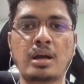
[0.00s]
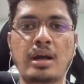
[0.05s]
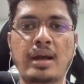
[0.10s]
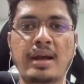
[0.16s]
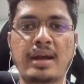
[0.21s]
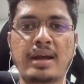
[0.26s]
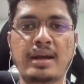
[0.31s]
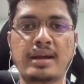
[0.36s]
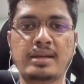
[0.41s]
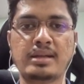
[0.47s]

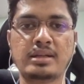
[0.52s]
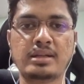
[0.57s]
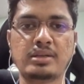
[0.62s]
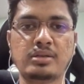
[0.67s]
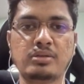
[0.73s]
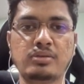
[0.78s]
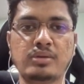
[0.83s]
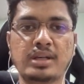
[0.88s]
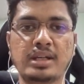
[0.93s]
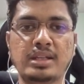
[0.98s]
and
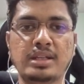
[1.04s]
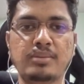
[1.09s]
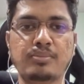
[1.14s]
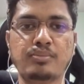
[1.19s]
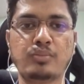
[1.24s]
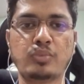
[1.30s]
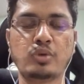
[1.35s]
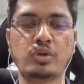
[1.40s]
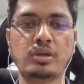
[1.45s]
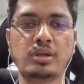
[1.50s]
you can
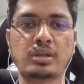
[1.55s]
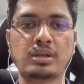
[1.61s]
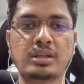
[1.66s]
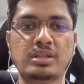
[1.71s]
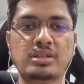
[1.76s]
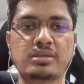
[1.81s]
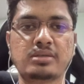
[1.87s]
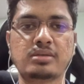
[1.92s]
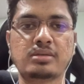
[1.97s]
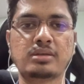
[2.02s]
import
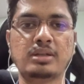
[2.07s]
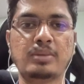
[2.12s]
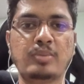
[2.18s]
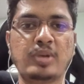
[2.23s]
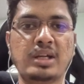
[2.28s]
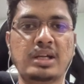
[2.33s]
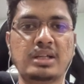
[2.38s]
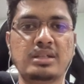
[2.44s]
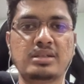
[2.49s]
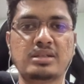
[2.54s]
this
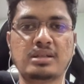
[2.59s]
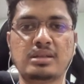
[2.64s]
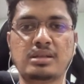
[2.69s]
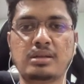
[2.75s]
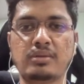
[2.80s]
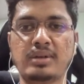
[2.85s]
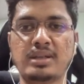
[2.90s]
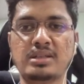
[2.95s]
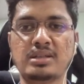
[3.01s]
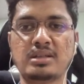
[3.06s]
dependency.
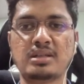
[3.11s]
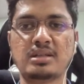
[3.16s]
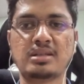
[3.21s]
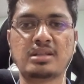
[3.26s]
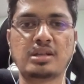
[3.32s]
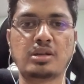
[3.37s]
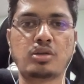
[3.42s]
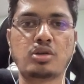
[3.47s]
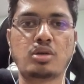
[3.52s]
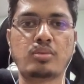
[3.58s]
Otherwise others
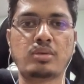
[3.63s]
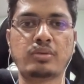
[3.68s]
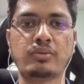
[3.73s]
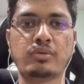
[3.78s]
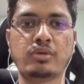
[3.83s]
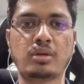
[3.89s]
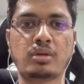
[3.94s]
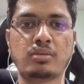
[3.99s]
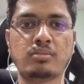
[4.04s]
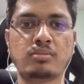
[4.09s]
are common
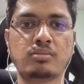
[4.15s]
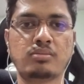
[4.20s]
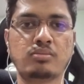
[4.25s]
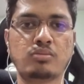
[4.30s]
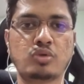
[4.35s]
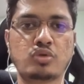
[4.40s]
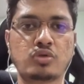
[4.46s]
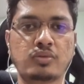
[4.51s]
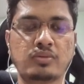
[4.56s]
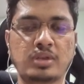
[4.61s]
for
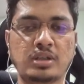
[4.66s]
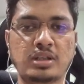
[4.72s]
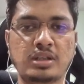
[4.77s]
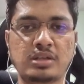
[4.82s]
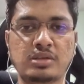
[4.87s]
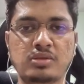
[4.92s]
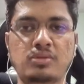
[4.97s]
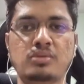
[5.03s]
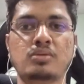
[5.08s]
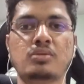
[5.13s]
most of the
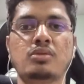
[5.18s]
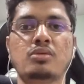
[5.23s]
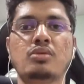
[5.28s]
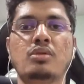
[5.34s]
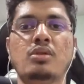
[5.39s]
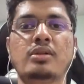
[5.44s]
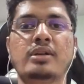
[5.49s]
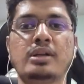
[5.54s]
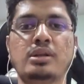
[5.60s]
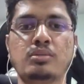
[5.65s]
things. You
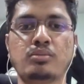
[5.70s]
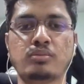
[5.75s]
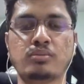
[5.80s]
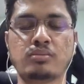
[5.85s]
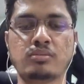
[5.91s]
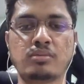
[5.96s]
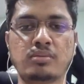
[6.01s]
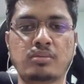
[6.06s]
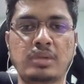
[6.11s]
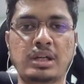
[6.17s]
already
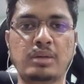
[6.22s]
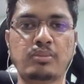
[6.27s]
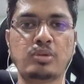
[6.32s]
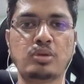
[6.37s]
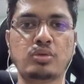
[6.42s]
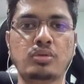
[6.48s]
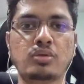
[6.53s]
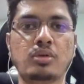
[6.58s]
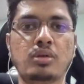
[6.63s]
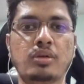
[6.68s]
might be
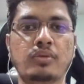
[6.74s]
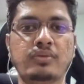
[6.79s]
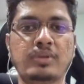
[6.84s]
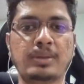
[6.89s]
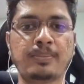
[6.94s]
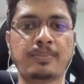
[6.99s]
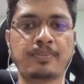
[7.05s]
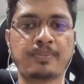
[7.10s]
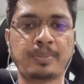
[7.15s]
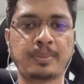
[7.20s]
knowing all of
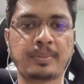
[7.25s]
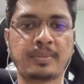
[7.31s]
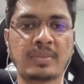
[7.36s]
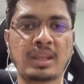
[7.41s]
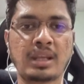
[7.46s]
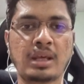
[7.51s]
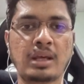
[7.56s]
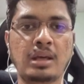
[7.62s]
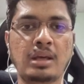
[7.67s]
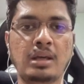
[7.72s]
them.
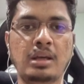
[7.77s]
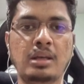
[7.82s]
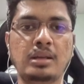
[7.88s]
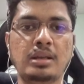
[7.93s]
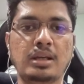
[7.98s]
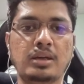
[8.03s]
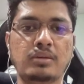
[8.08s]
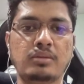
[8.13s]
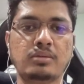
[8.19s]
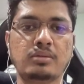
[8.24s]

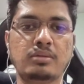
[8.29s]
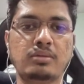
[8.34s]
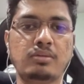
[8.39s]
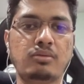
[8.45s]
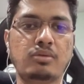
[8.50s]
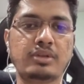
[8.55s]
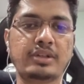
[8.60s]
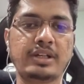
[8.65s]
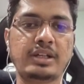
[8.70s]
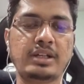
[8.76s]
Now
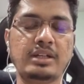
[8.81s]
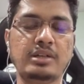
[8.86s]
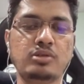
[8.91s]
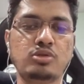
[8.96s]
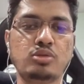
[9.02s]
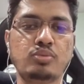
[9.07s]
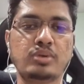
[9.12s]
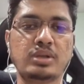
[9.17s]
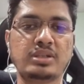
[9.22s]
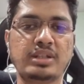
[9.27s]
what it needs,
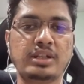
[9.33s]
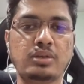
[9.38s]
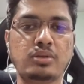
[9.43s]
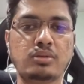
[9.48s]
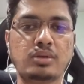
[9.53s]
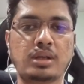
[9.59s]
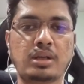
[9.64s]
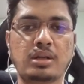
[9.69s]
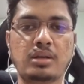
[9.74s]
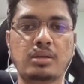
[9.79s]
superset
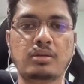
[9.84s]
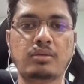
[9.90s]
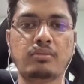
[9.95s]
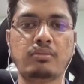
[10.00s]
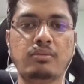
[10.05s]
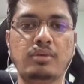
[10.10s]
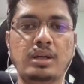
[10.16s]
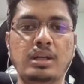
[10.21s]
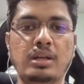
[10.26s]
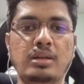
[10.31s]
URL,
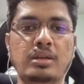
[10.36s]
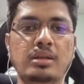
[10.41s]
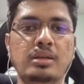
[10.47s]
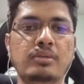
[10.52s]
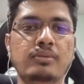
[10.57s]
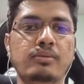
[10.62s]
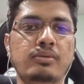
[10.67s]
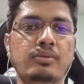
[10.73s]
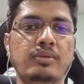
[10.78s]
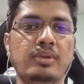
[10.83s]
where
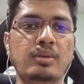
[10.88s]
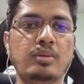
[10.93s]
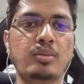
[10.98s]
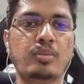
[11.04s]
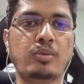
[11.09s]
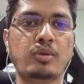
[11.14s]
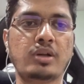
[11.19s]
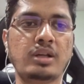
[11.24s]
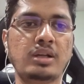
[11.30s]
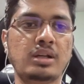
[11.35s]
we will be
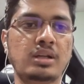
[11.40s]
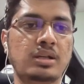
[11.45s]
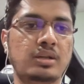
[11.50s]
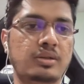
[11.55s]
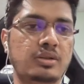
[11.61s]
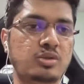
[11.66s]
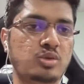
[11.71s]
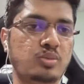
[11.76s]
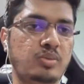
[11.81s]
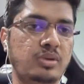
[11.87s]
putting
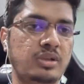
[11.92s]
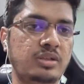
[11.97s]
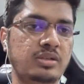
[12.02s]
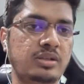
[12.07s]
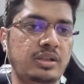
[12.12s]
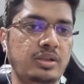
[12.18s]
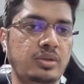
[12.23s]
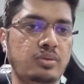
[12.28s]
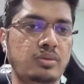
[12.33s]
our superset